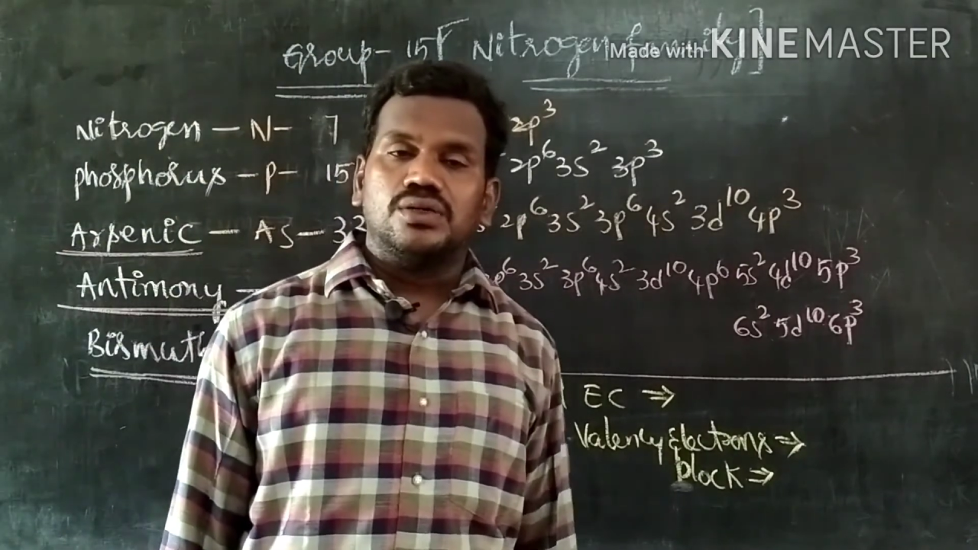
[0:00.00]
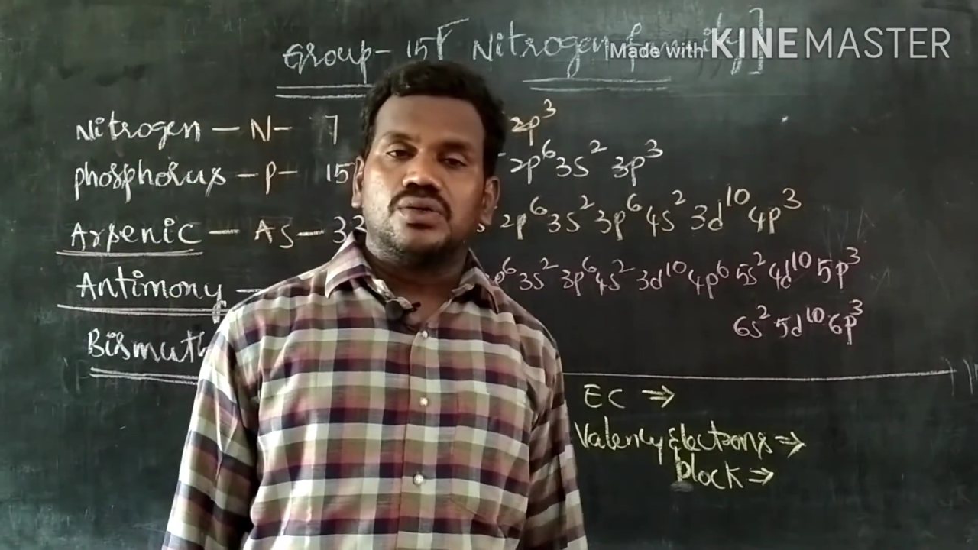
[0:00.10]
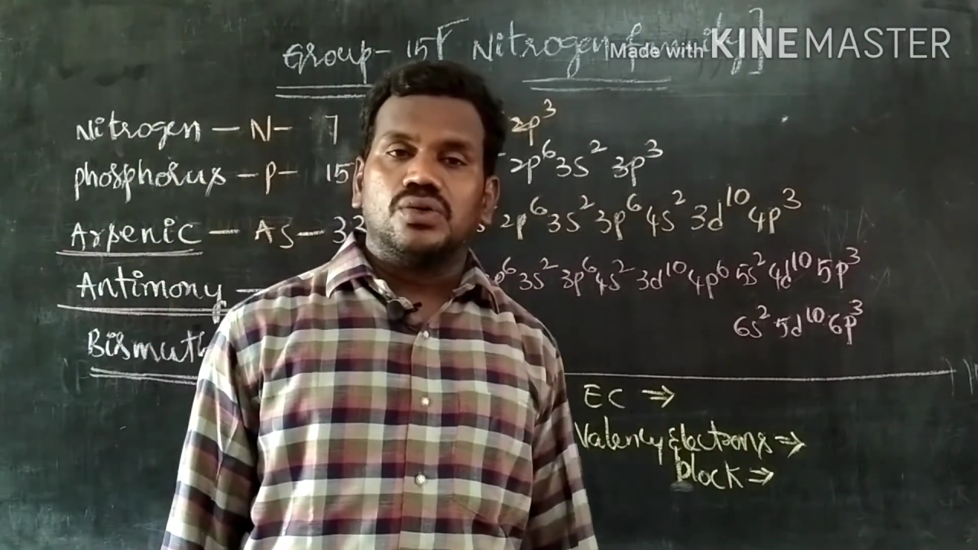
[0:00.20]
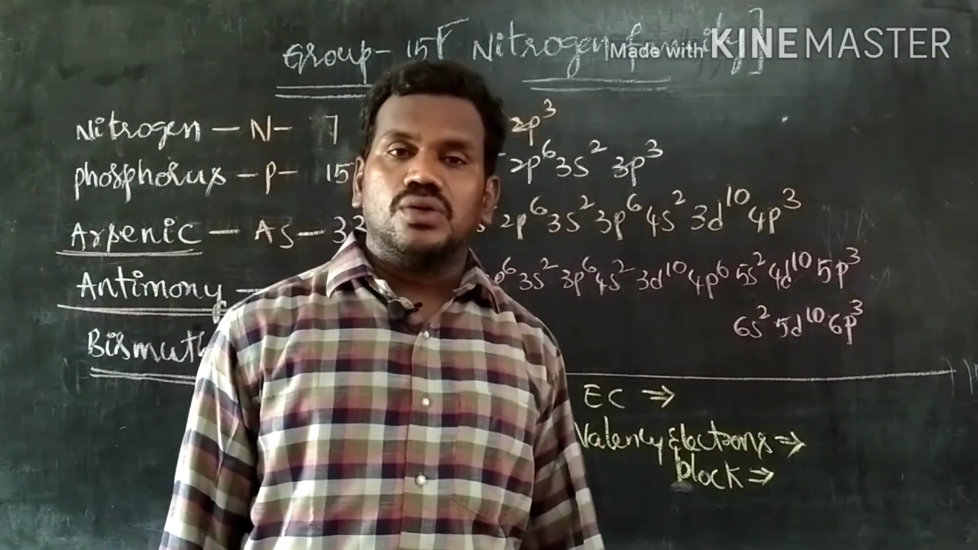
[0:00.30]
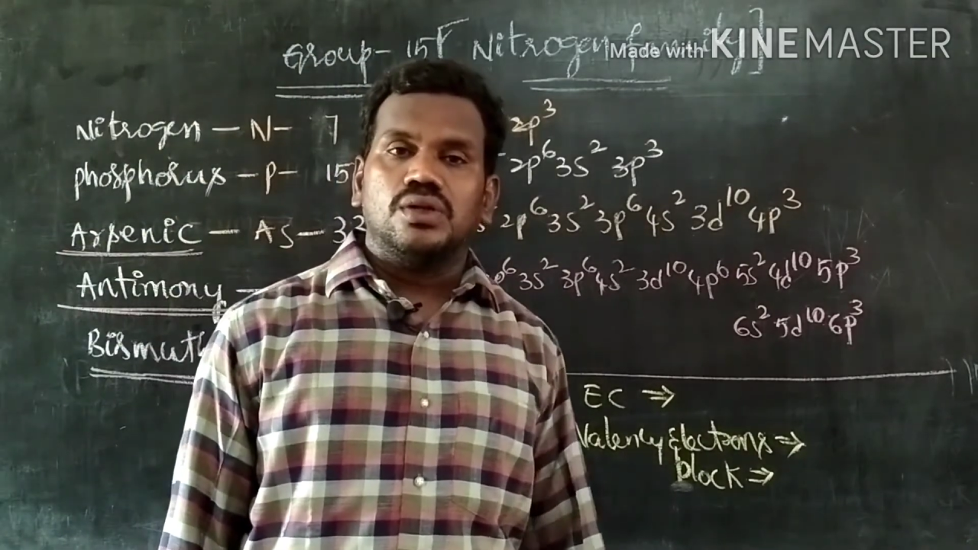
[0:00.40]

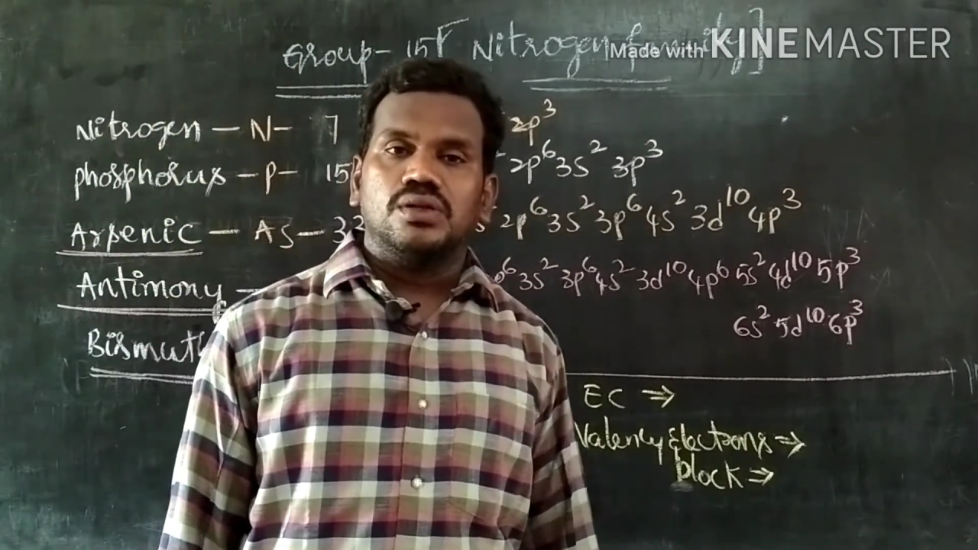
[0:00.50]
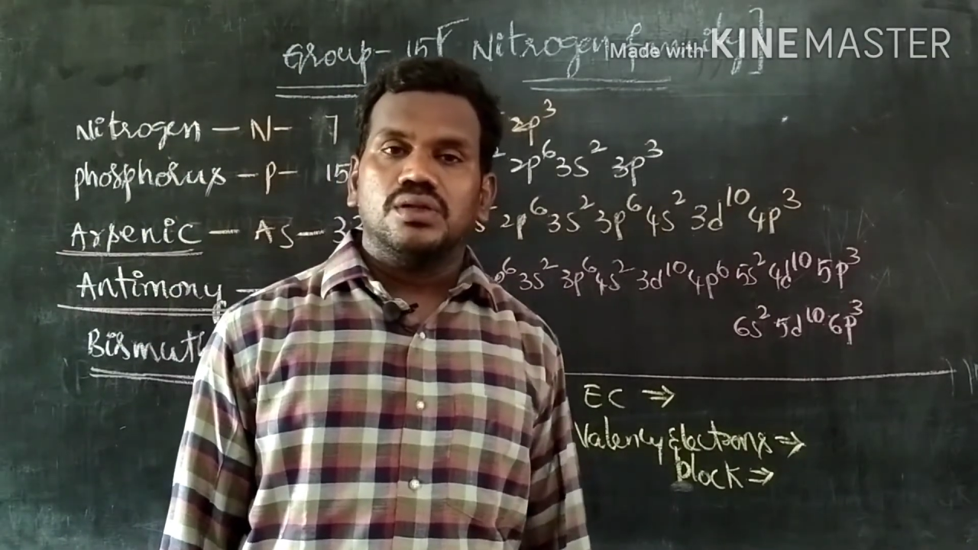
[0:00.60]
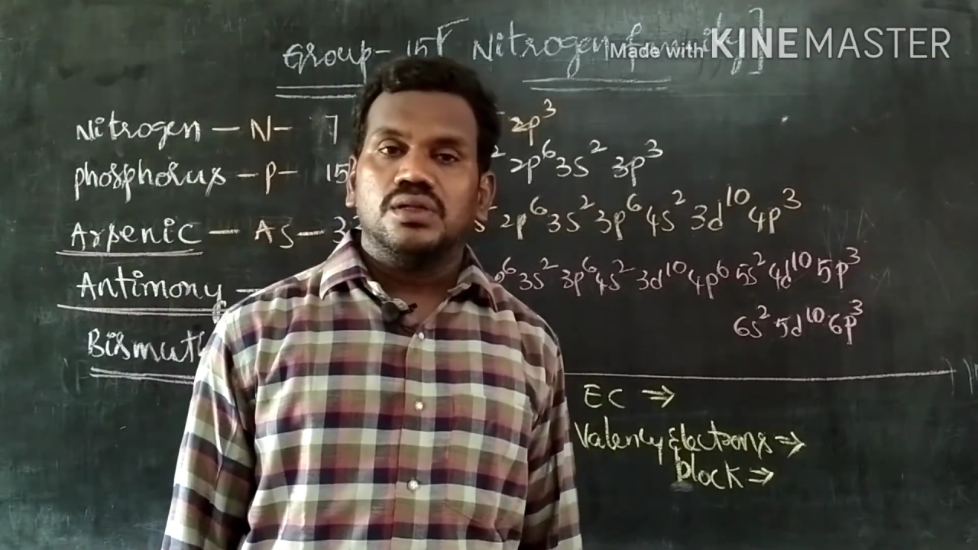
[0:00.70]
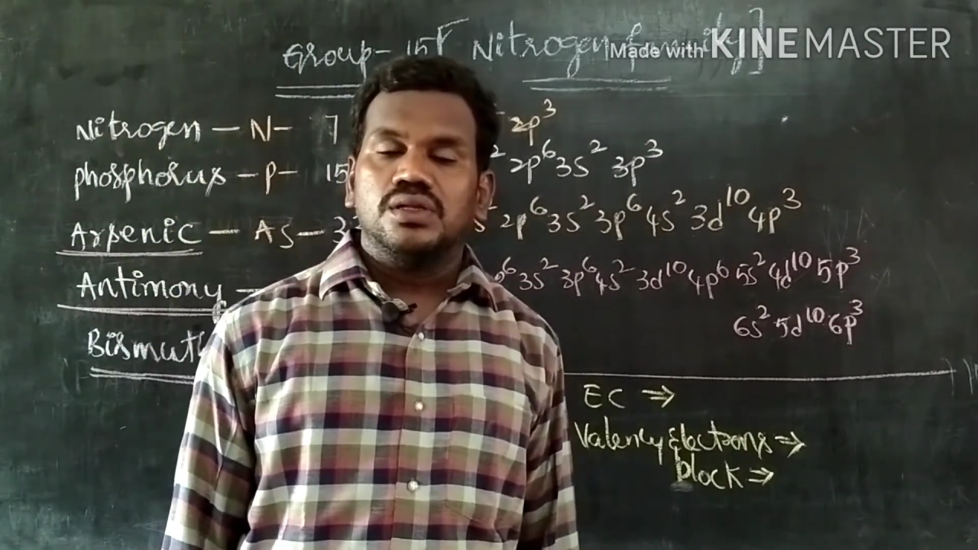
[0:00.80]
role